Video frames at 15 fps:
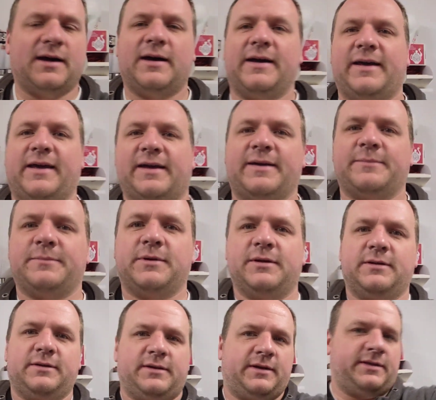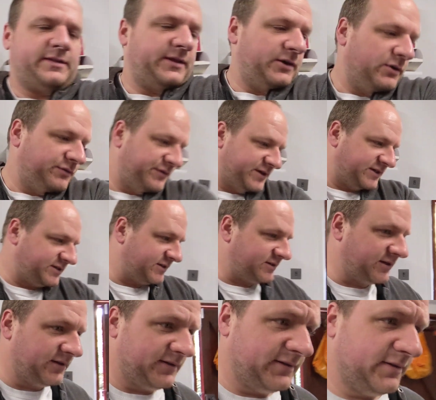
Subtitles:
I am in the office,